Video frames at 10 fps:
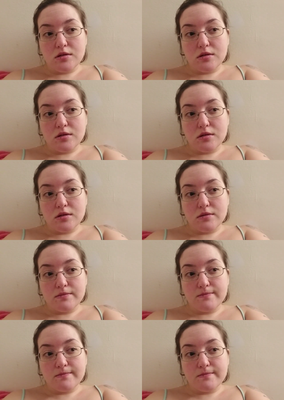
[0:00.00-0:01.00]

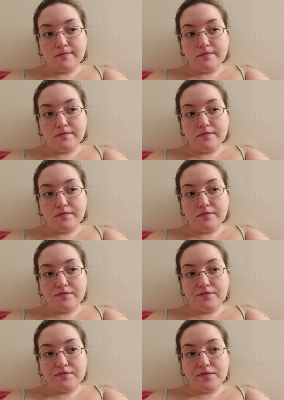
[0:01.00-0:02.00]

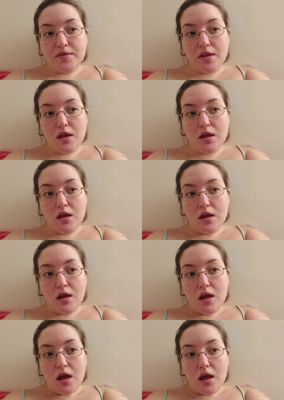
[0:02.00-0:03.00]

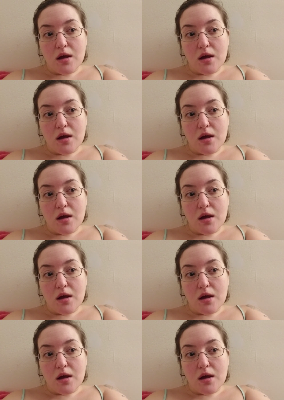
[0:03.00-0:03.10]
(no one is talking)